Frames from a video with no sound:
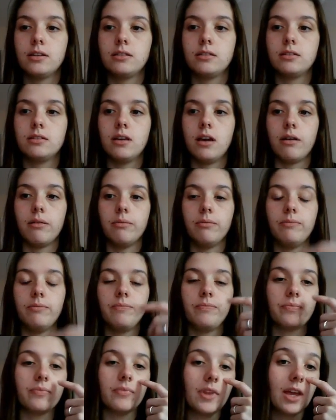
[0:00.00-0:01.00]
So
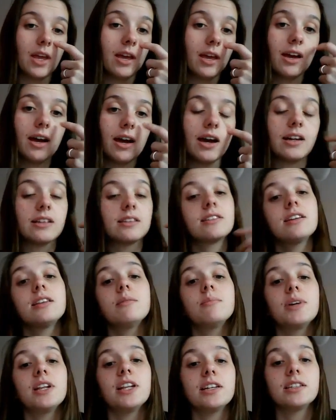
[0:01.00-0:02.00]
I'd said
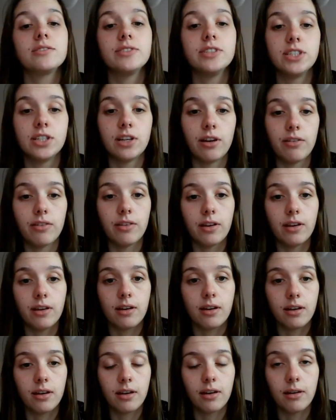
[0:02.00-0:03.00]
in my last video that